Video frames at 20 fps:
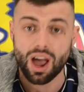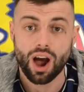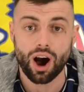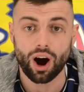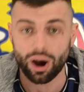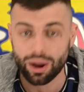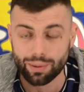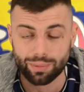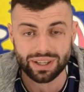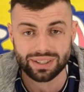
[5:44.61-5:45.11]

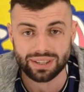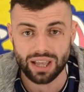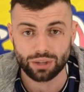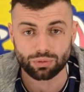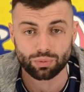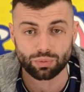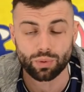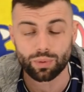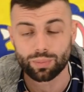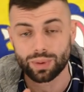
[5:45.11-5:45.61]
I myself
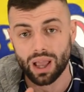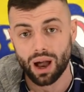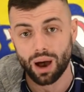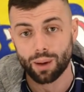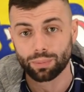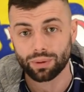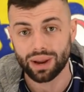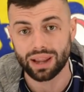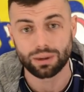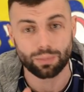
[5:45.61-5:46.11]
will be
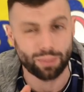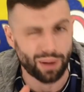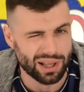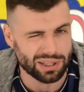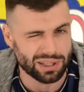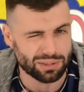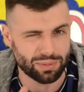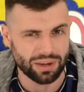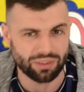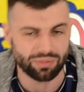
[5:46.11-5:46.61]
operating
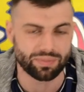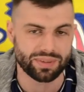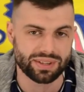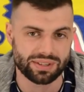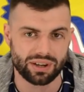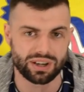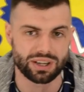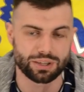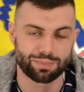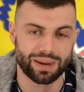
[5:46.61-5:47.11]
possibly from the
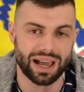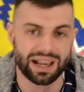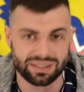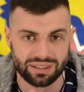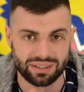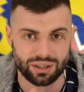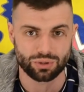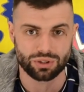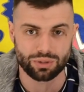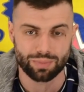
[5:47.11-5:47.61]
Science Blast
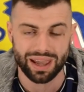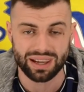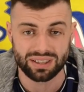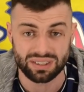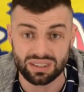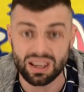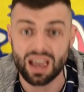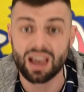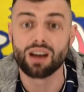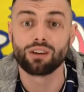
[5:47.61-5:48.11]
social
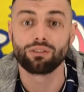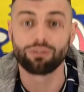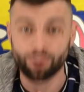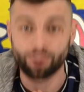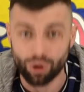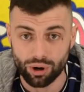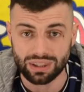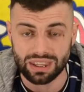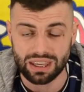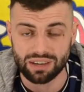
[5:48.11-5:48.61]
pages
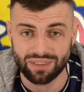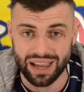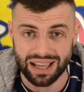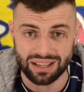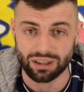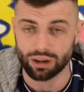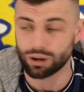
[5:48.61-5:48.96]
for the event.